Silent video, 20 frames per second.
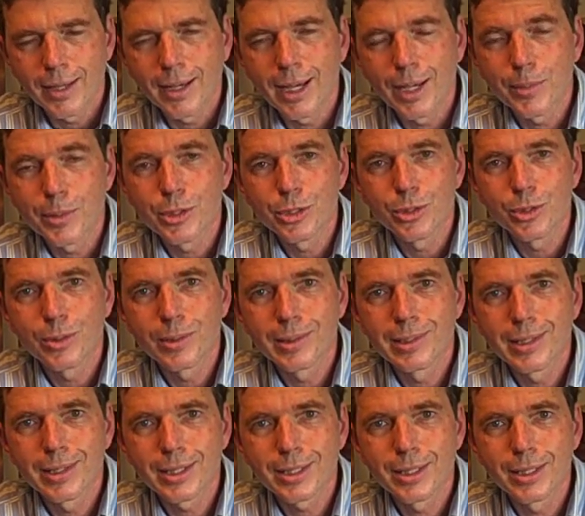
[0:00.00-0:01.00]
I wish you good
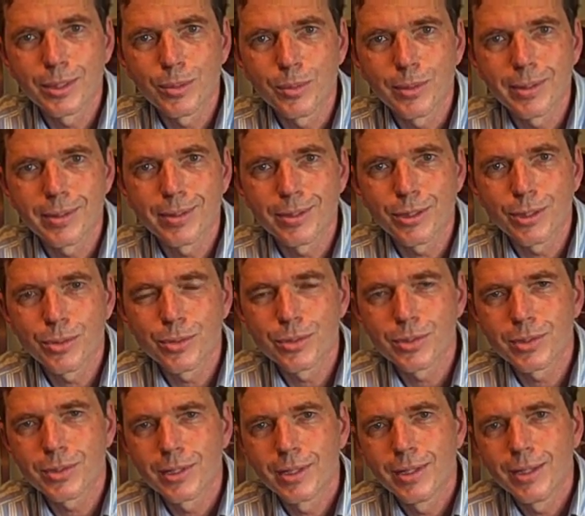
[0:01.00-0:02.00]
luck with the
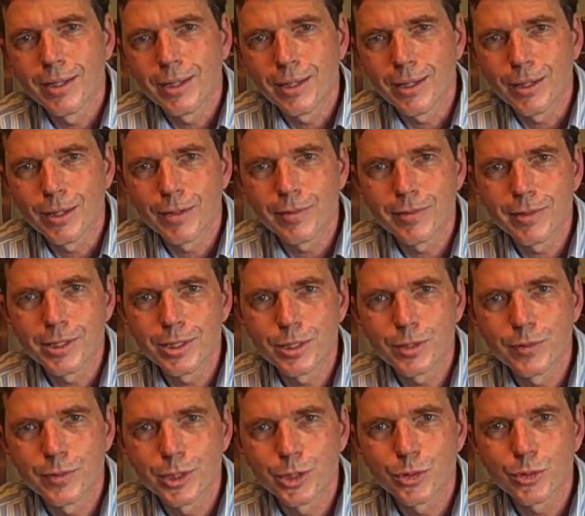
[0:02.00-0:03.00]
use of these
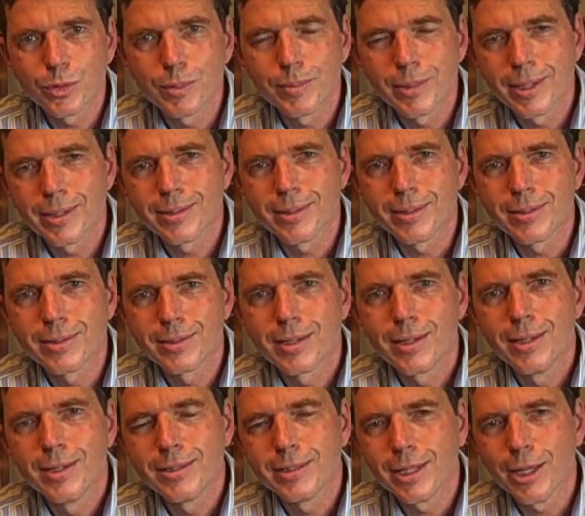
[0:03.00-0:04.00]
visual methods
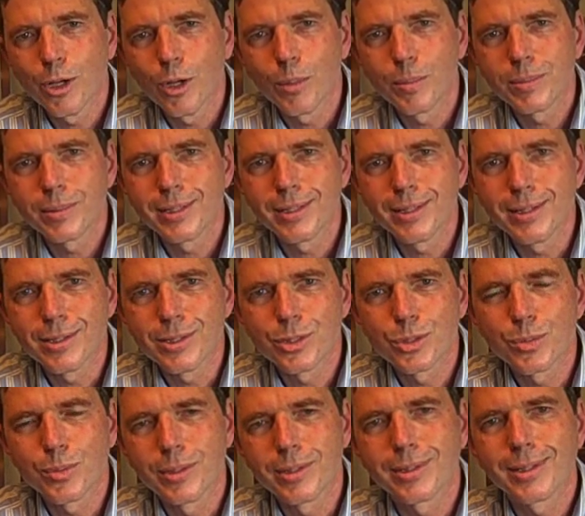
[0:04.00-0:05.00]
to help
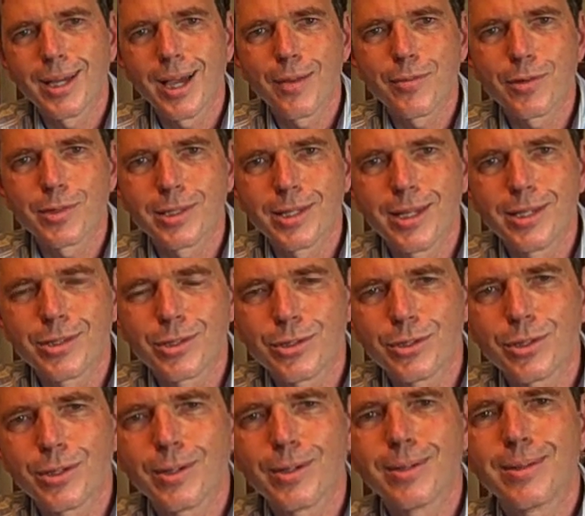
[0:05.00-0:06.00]
kids with conversation
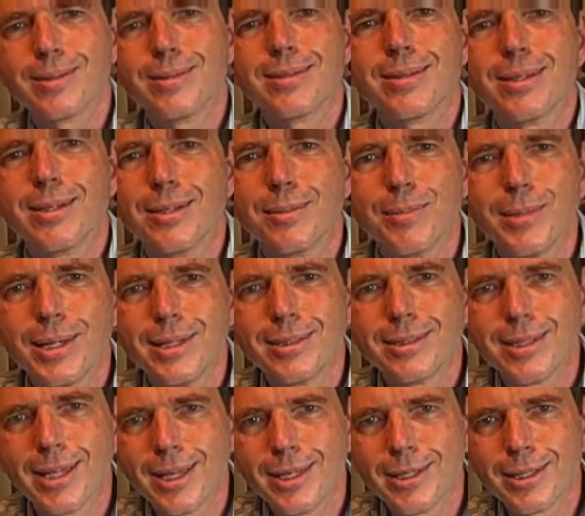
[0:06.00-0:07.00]
turns and
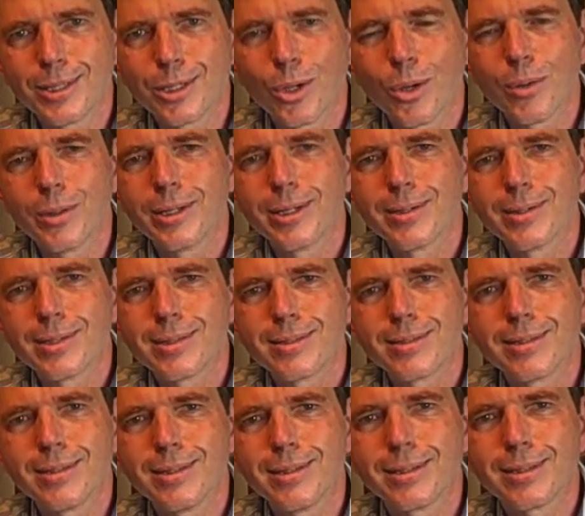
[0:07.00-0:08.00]
maintaining
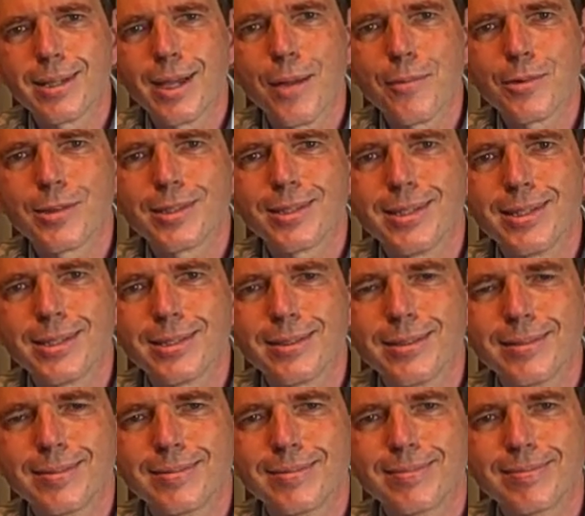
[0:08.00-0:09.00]
coherence in conversation.
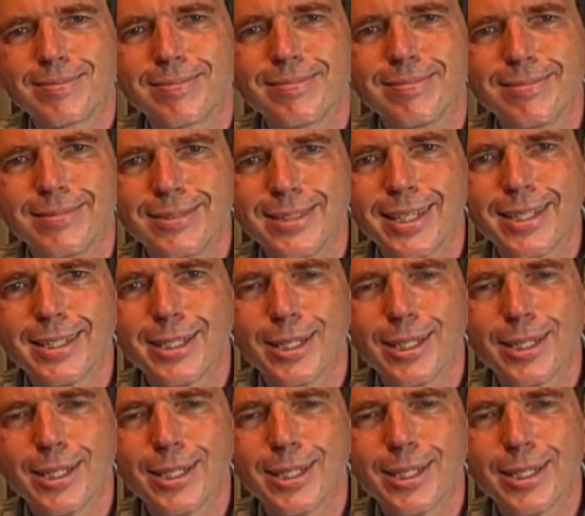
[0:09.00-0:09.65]
Take